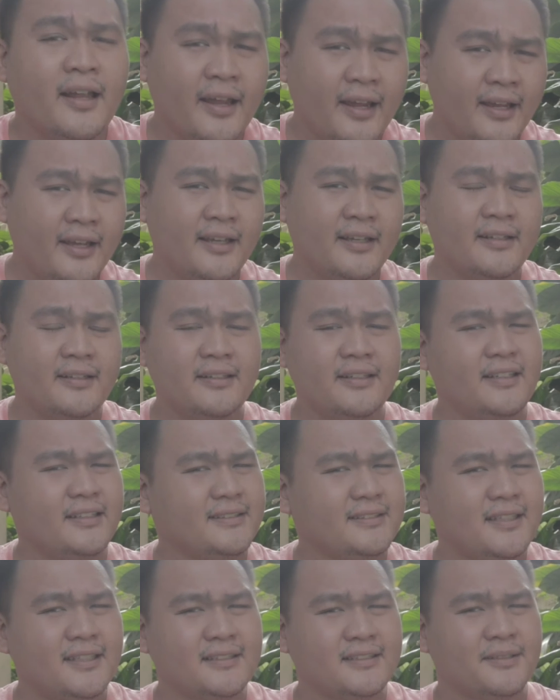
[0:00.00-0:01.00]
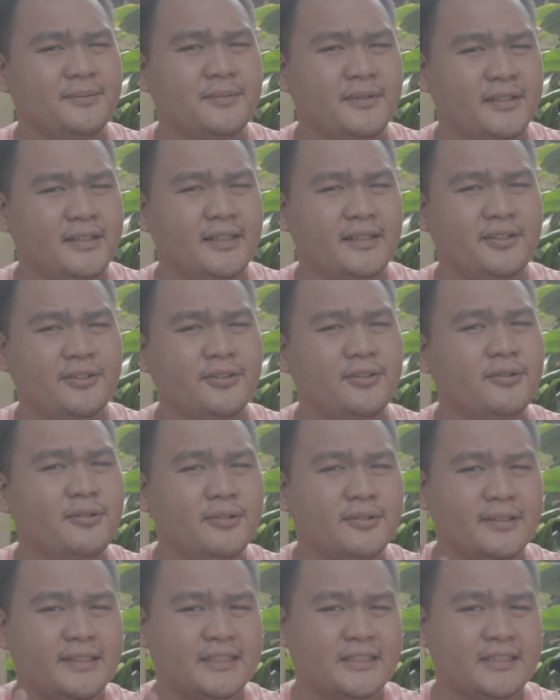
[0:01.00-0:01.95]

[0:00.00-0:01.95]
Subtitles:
And it's not something that you're going to